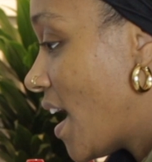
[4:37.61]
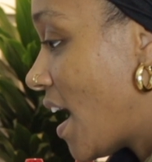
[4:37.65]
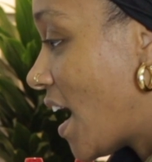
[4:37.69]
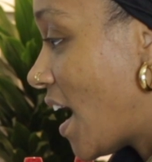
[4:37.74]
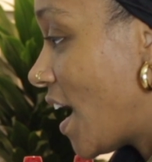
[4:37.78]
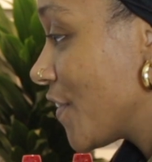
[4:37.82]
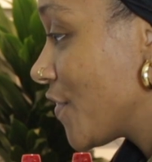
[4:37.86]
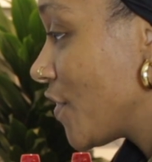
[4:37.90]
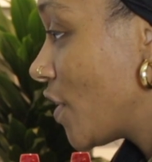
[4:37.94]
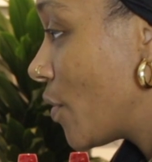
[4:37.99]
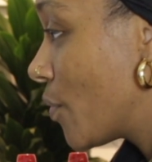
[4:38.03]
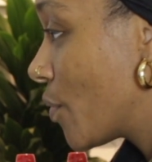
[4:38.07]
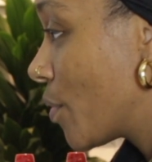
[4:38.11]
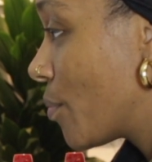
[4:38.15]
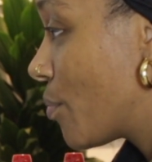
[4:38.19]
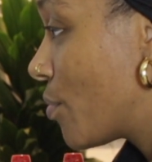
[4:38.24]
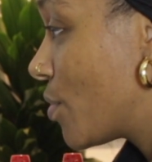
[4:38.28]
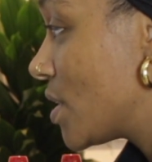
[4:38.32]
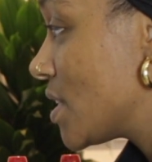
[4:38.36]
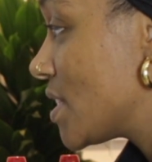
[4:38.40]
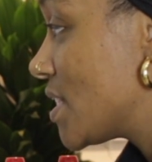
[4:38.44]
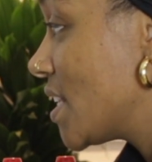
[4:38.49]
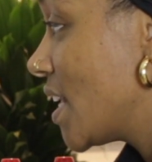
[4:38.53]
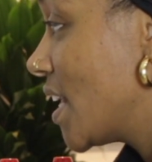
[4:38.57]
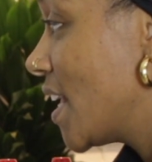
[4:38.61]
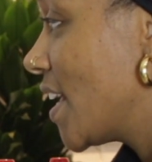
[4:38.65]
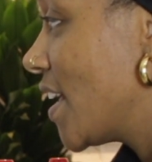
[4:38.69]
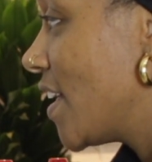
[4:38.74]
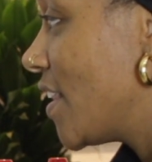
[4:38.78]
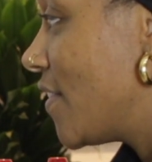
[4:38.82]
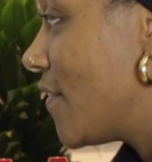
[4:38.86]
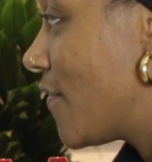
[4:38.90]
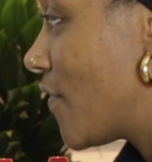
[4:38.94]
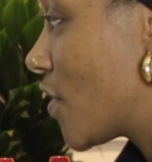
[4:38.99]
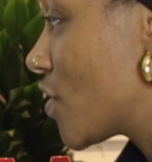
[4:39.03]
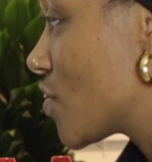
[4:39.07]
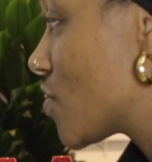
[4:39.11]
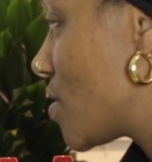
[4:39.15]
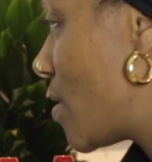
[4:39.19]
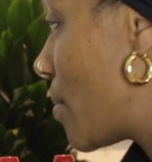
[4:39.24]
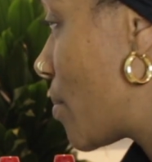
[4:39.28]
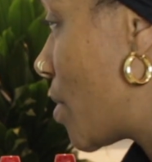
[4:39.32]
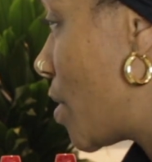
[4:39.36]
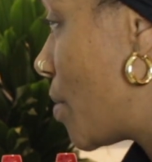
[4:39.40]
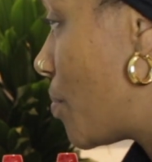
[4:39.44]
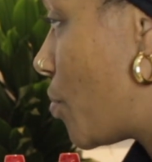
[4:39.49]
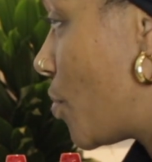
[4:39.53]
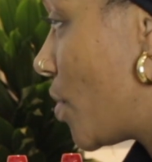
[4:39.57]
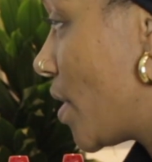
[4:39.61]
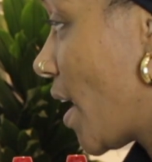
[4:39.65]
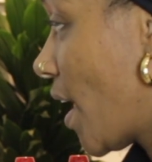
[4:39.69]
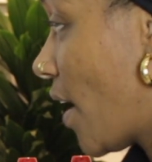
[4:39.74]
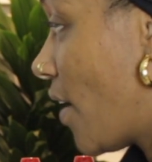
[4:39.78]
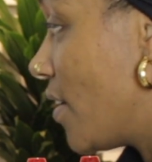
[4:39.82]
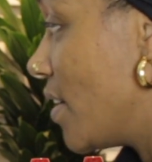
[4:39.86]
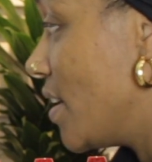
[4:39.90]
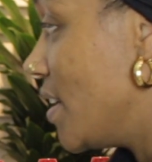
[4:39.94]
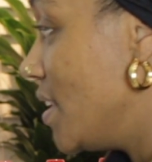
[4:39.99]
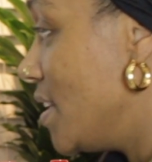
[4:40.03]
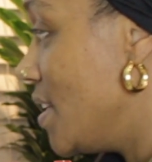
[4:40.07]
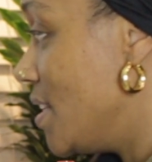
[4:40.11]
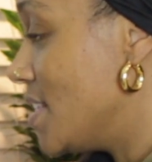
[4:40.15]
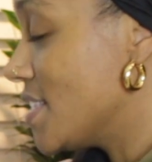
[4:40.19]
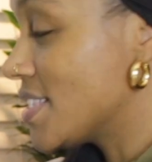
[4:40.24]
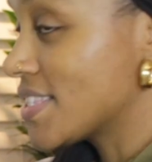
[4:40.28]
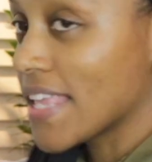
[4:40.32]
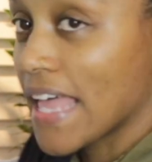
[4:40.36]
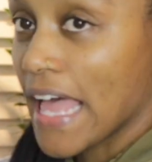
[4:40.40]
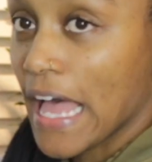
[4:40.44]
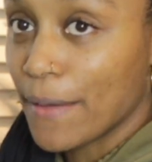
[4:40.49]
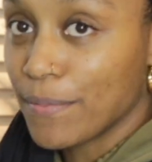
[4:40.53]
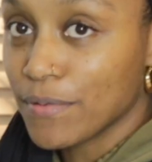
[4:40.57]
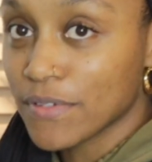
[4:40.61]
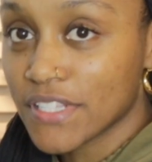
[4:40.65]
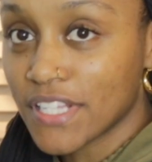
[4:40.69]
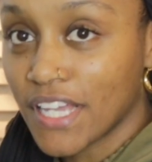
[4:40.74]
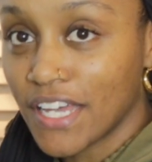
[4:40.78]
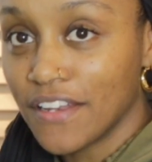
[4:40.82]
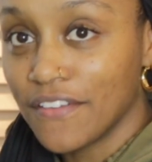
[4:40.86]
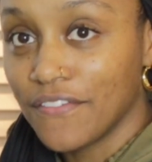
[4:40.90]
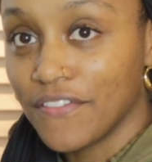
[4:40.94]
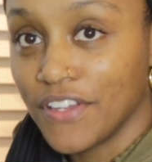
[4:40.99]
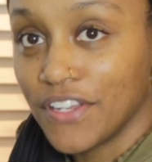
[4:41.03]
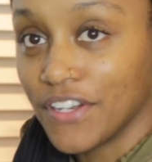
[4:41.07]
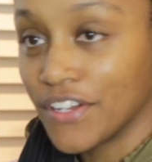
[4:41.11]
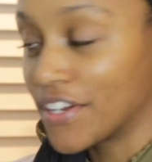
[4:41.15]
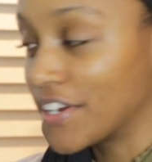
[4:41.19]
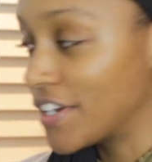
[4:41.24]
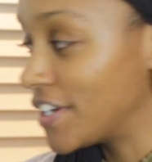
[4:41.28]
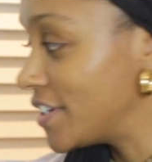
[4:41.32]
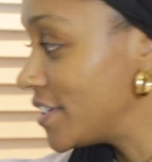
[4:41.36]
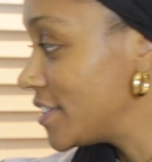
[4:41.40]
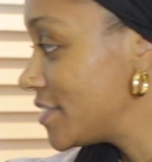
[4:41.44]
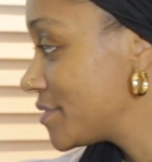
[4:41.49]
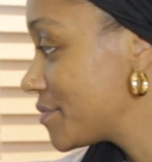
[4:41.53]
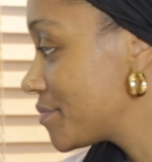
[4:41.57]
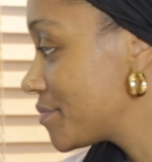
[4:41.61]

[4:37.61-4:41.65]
I thought were important to get. The first one I'm going to point out is apple cider vinegar.